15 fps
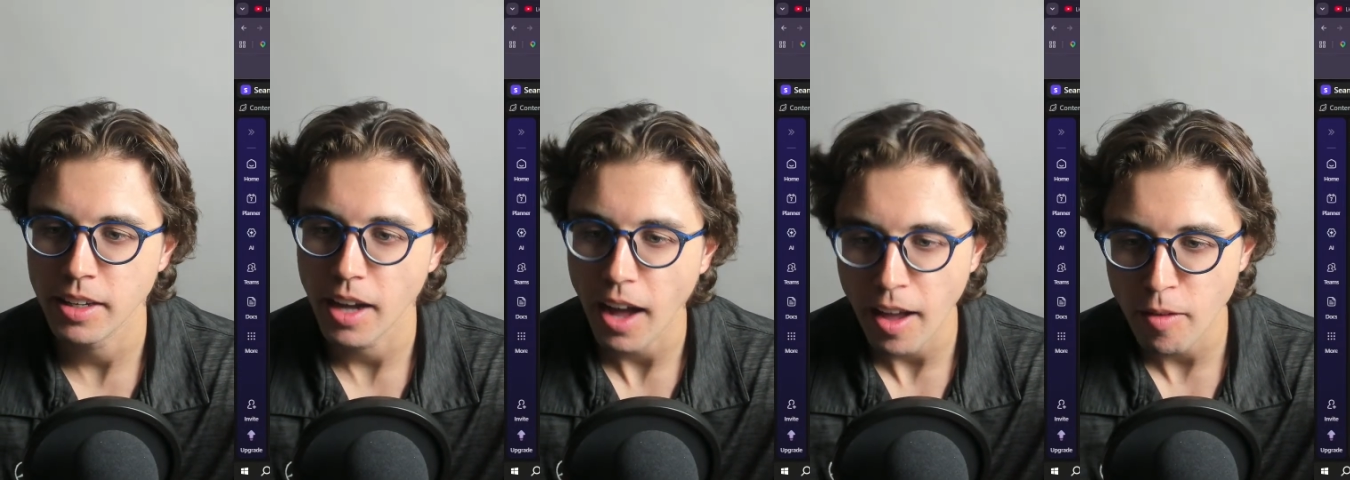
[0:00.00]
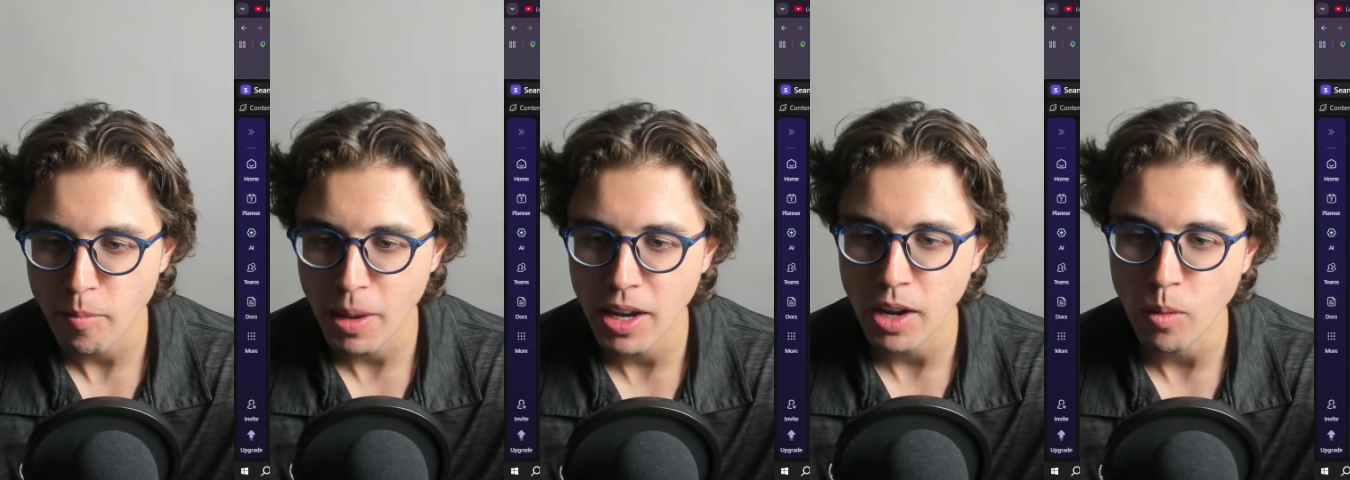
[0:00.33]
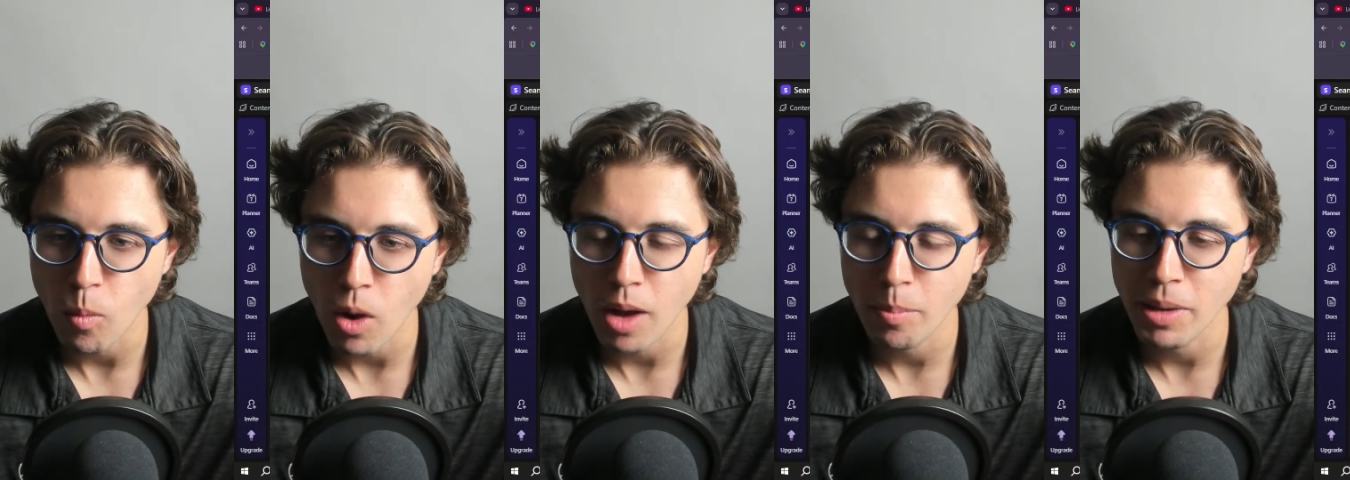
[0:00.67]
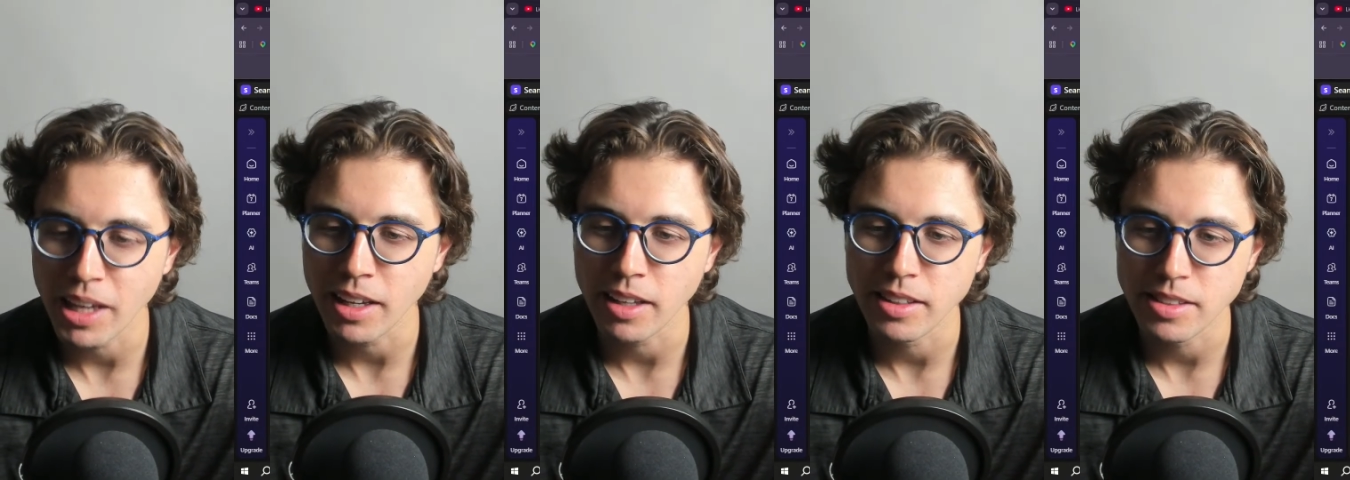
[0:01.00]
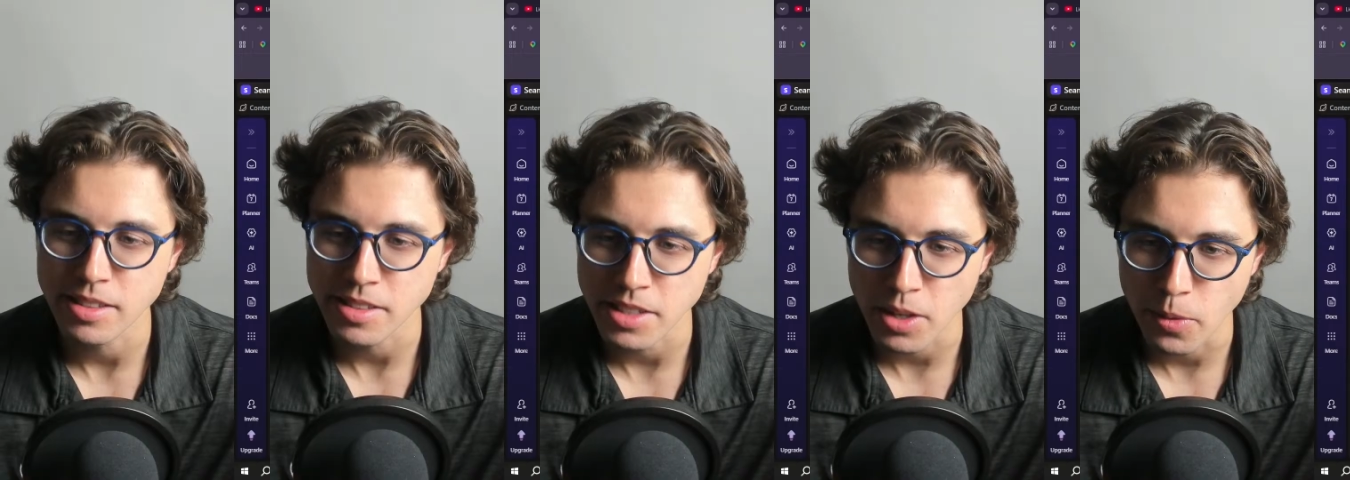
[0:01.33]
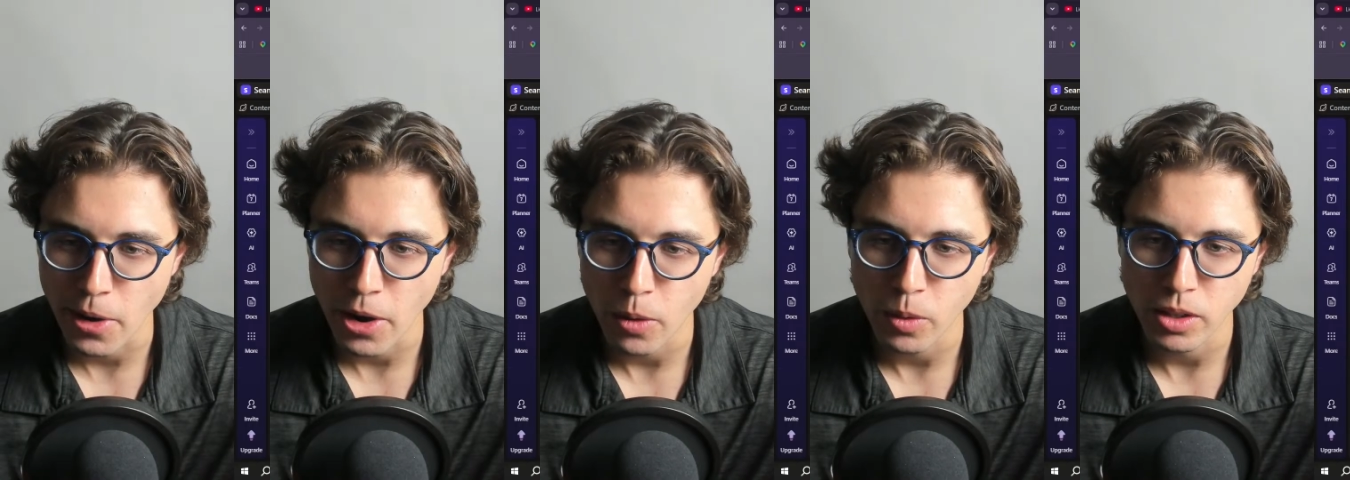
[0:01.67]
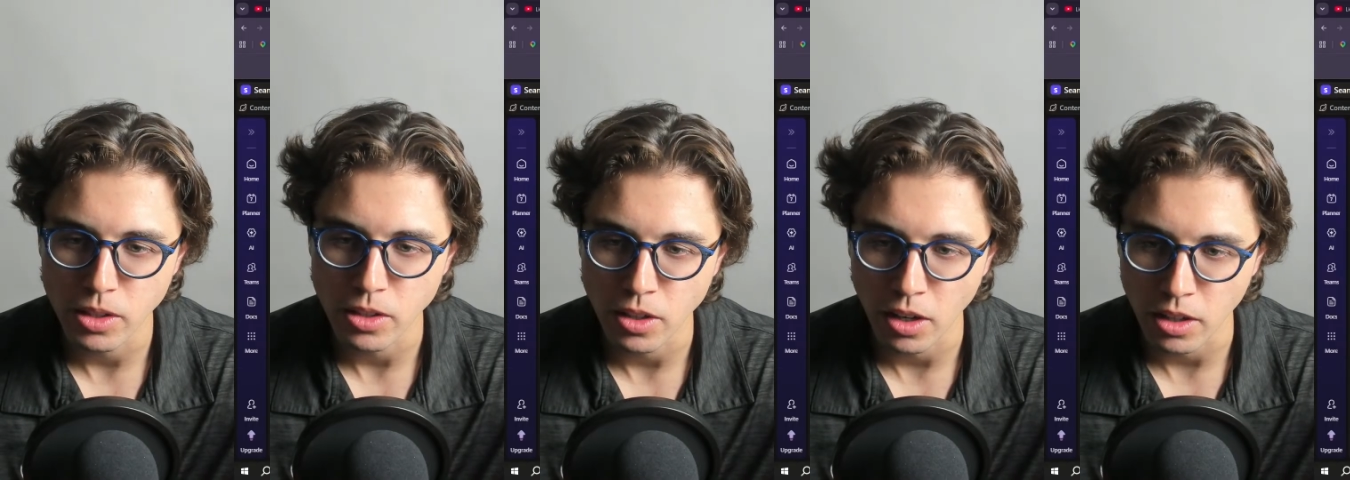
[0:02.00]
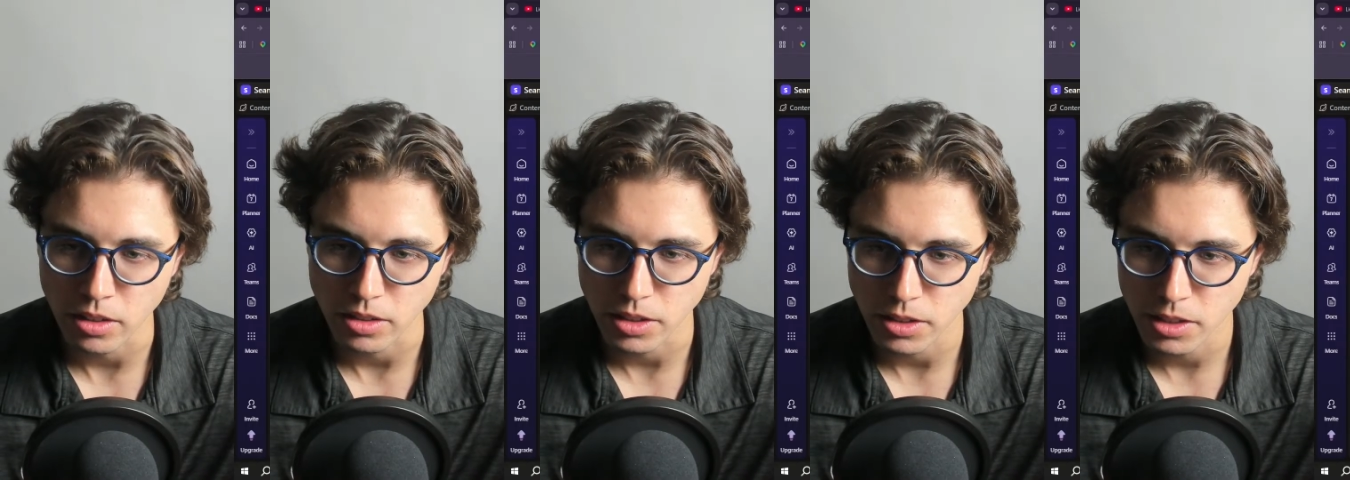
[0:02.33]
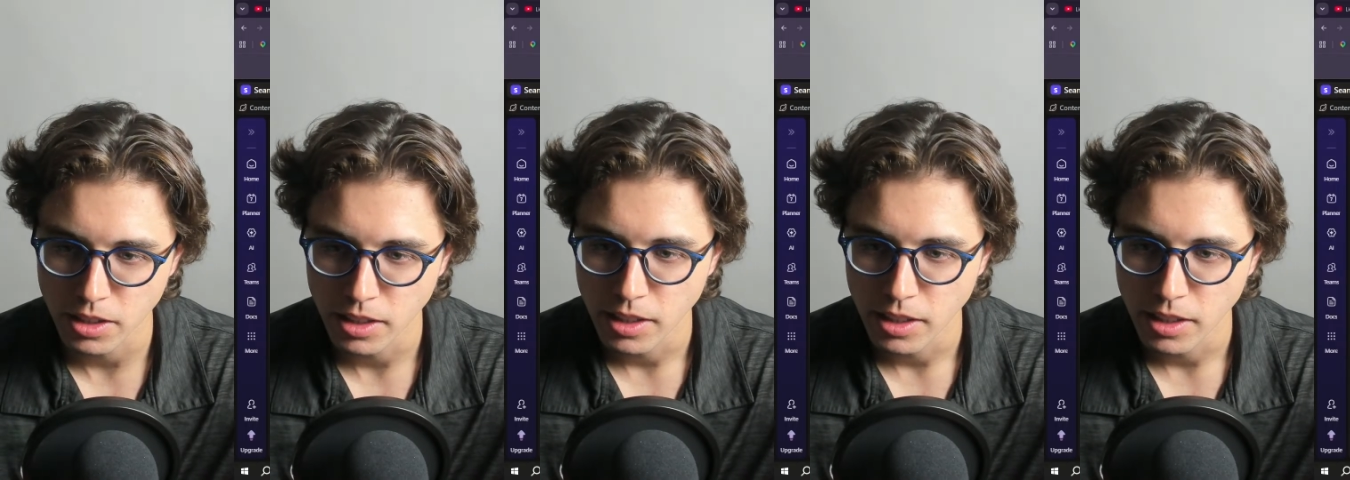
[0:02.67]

I've made a whopping $0,